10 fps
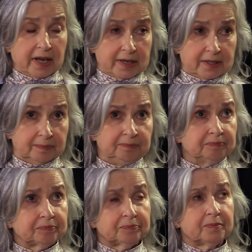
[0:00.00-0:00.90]
Yes.
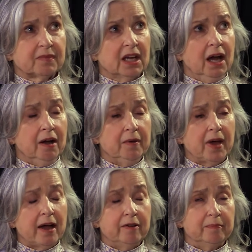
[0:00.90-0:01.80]

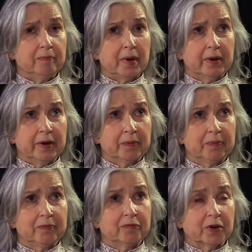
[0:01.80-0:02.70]
I
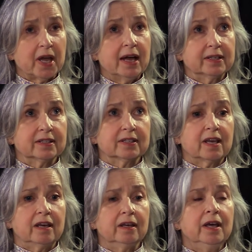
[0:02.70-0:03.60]
forgot to
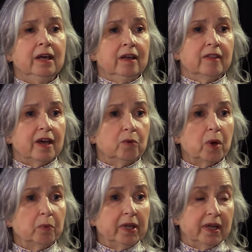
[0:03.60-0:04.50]
say that
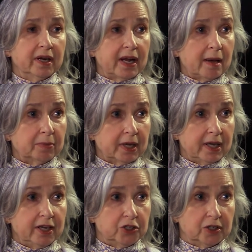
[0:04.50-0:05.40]
when we get an
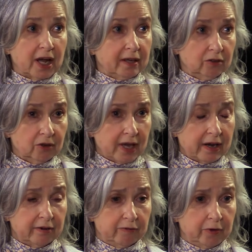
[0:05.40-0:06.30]
application, I look at
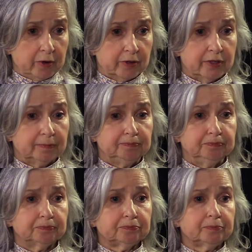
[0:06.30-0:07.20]
it first.
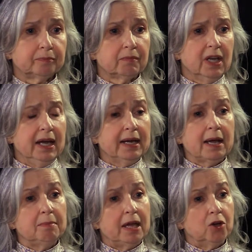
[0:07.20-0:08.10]
And I
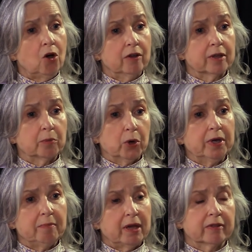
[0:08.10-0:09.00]
may call them or
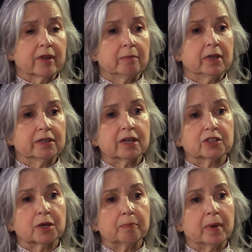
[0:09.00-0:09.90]
email them and
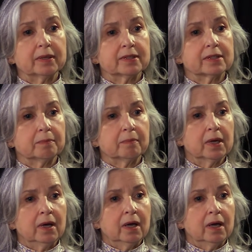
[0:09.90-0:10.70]
touch up on some